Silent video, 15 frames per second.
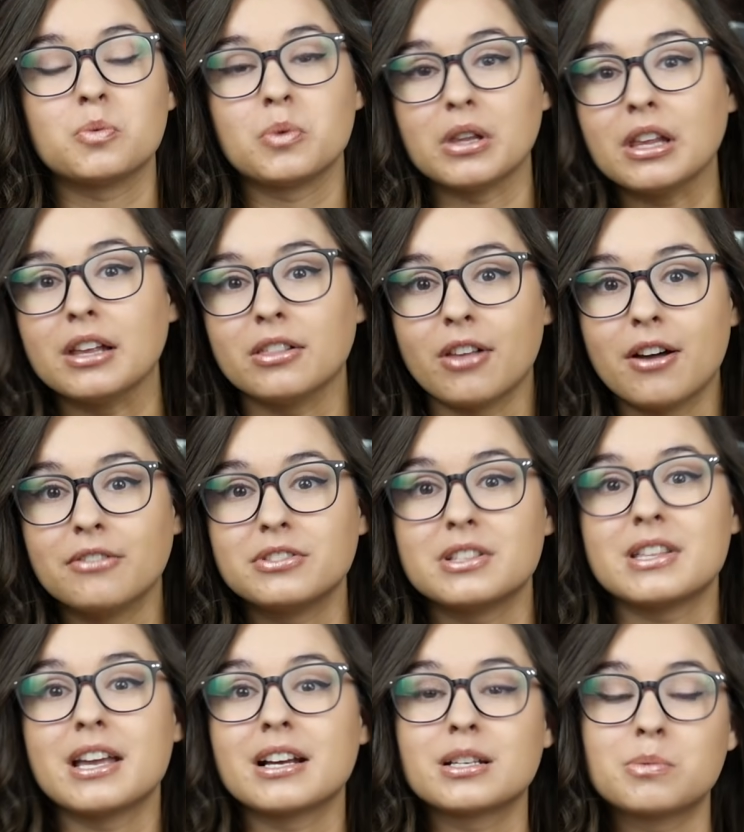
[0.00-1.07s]
really loved
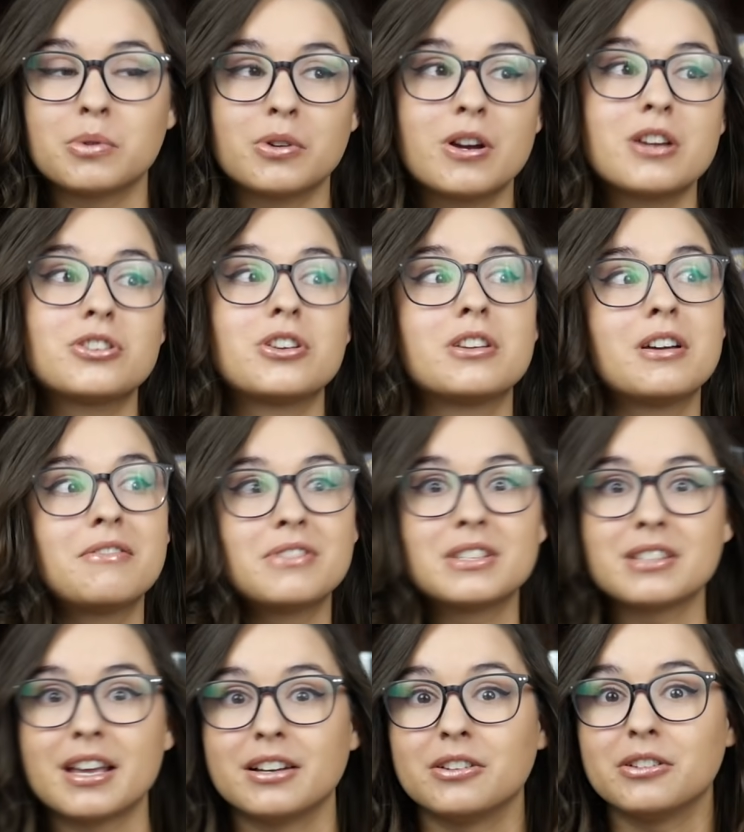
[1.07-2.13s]
the exploration of the
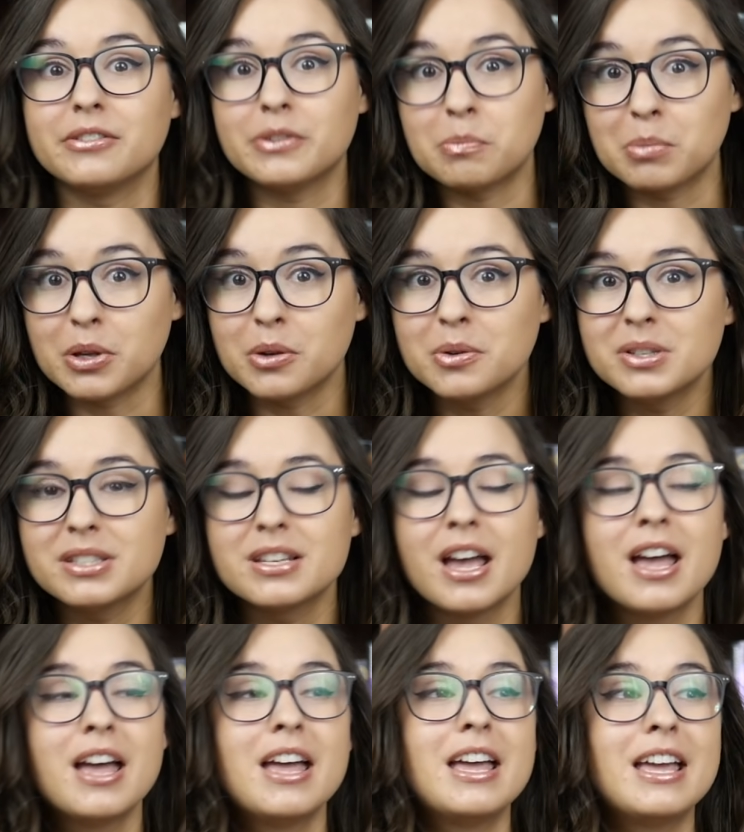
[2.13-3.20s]
cycle of abuse
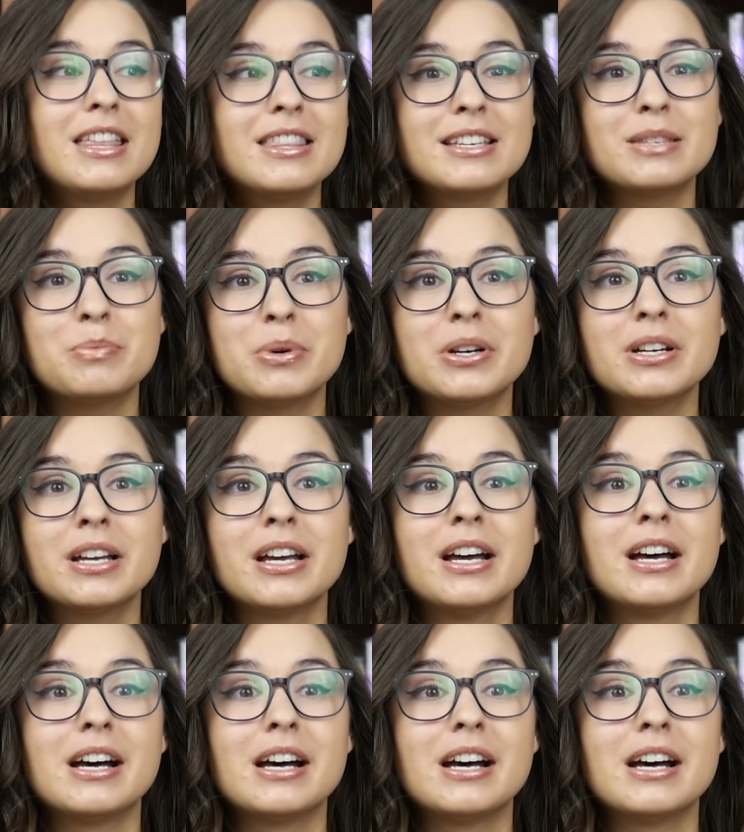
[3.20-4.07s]
in this book.